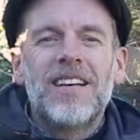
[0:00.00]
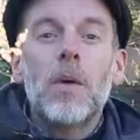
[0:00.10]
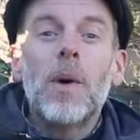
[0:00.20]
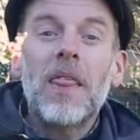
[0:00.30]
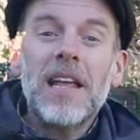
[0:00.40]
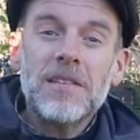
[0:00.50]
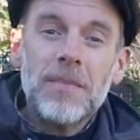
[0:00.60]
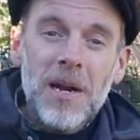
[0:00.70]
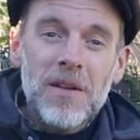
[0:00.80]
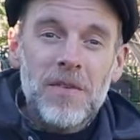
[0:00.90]
Well, that's
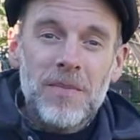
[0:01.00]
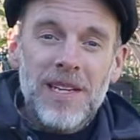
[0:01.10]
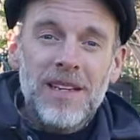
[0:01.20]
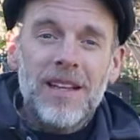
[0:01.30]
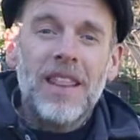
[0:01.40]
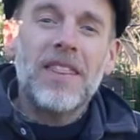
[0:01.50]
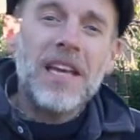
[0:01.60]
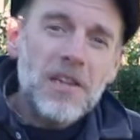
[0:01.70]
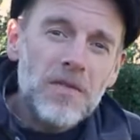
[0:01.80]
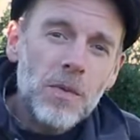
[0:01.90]
about it for me.
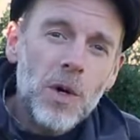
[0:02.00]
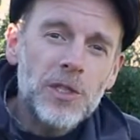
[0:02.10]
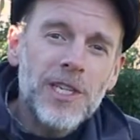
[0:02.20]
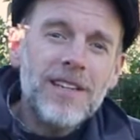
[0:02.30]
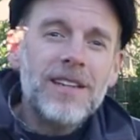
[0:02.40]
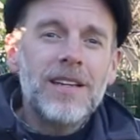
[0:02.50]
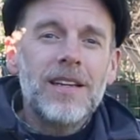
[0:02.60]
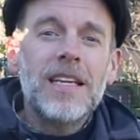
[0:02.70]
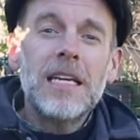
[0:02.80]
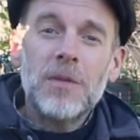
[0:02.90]
Thank you for watching.
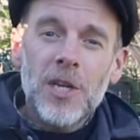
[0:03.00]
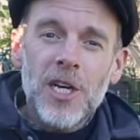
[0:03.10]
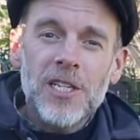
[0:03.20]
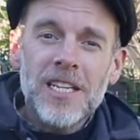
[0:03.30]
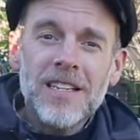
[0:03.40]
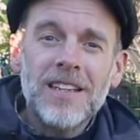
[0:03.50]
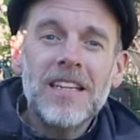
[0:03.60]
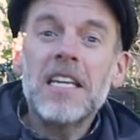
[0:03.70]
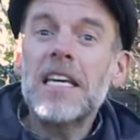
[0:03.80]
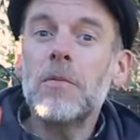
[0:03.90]
Keep
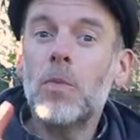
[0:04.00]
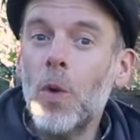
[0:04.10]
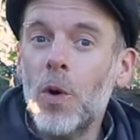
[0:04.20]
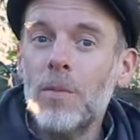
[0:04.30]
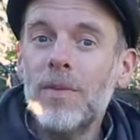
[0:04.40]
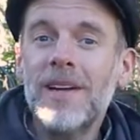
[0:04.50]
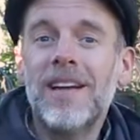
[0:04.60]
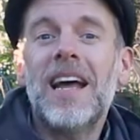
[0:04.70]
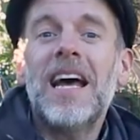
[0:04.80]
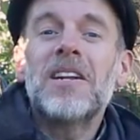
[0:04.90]
gardening, keep
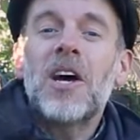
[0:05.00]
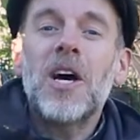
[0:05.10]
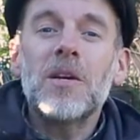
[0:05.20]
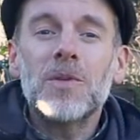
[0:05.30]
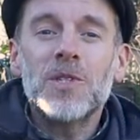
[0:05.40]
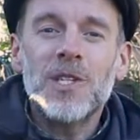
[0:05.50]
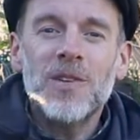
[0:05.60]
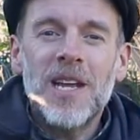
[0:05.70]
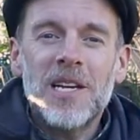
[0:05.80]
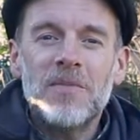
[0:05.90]
warm, and I will see you
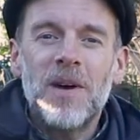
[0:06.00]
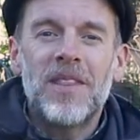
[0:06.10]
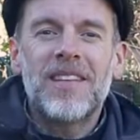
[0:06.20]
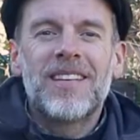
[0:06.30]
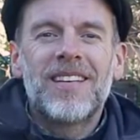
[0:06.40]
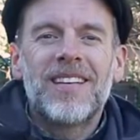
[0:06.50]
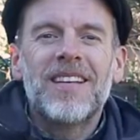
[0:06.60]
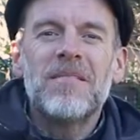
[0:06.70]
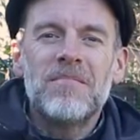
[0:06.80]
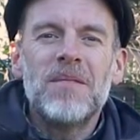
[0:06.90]
next month.
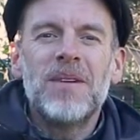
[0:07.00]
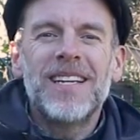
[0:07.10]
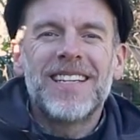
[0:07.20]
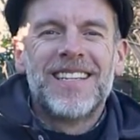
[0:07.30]
Bye-bye.